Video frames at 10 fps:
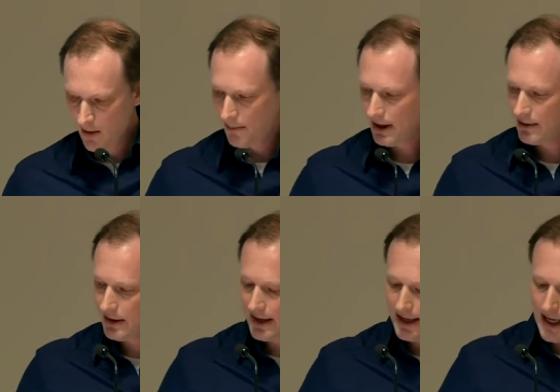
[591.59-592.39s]
But the
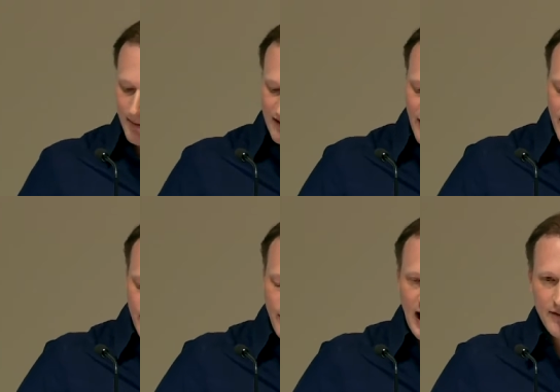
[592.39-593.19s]
dynamics
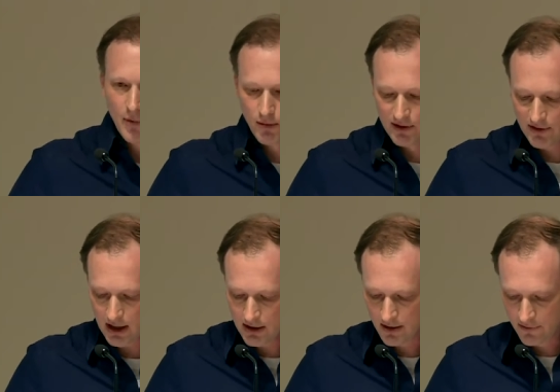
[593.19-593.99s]
of mass
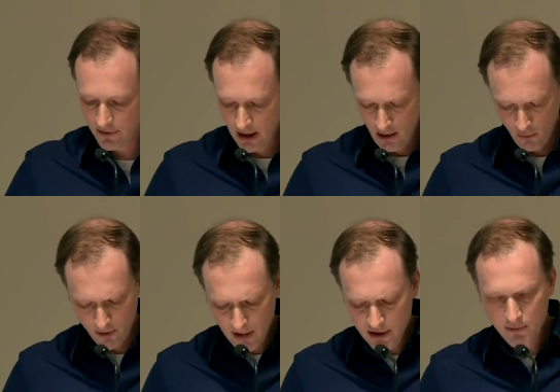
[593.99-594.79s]
mobilizations were
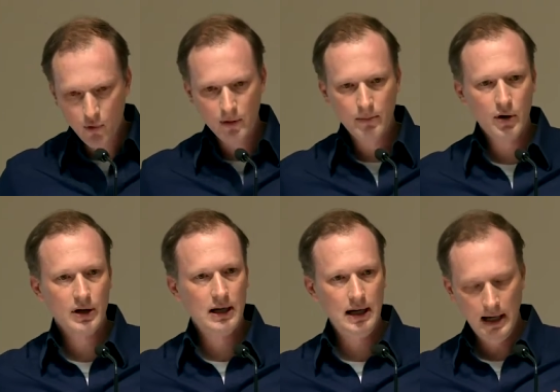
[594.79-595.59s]
much more
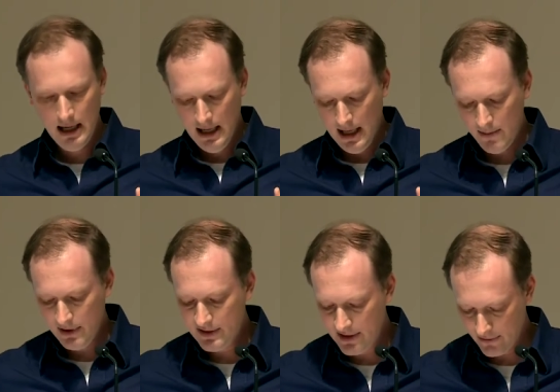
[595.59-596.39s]
murky and
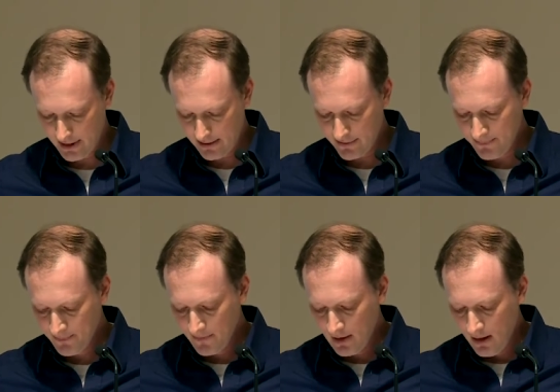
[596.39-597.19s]
mysterious.
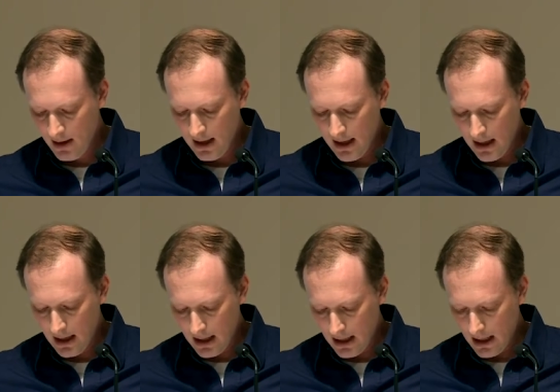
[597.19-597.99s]

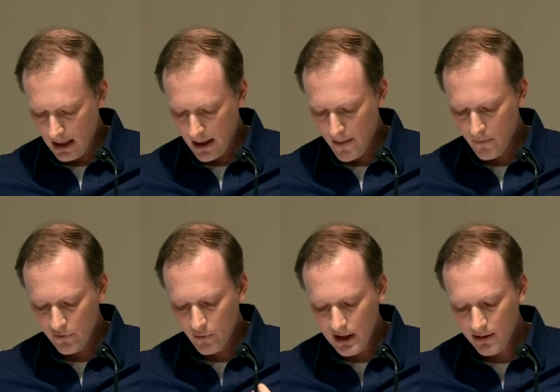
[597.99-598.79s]

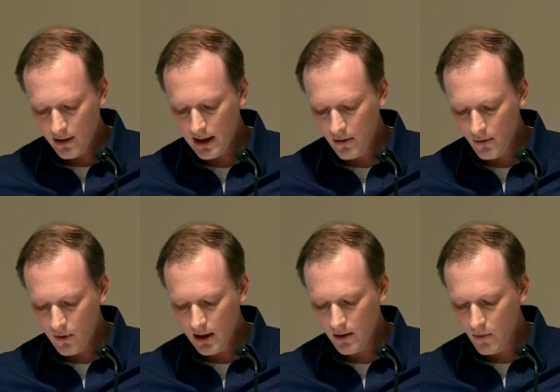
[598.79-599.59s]
So we thought,
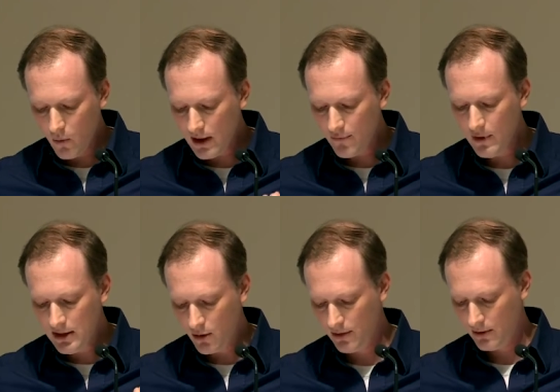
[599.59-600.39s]
well, what if we
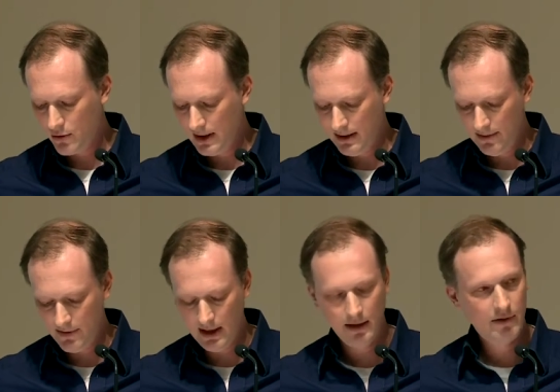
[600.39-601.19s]
don't treat these
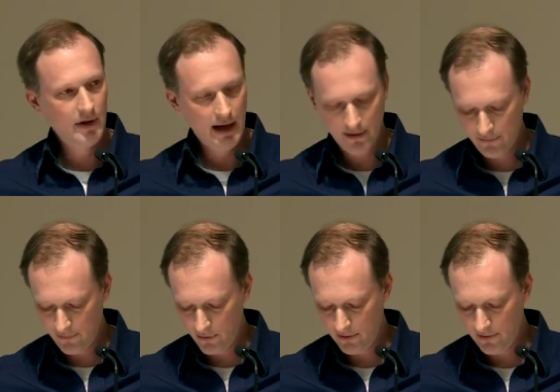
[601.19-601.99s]
things as
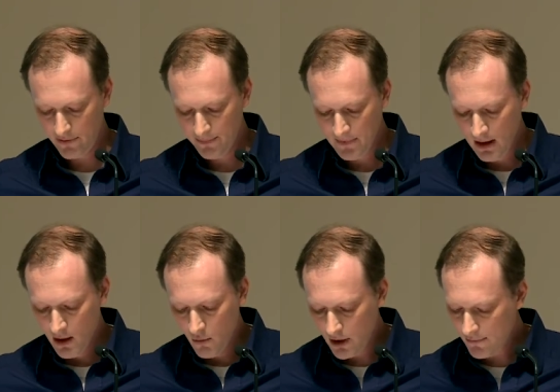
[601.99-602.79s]
flukes?
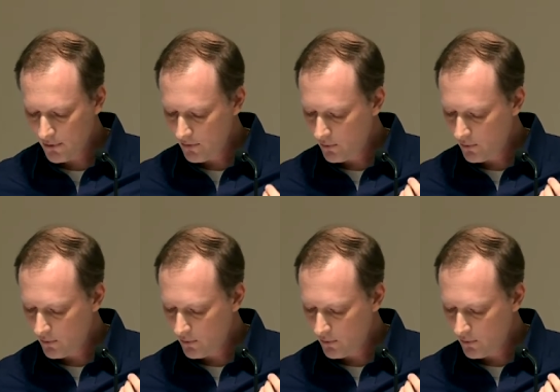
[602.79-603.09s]
What if we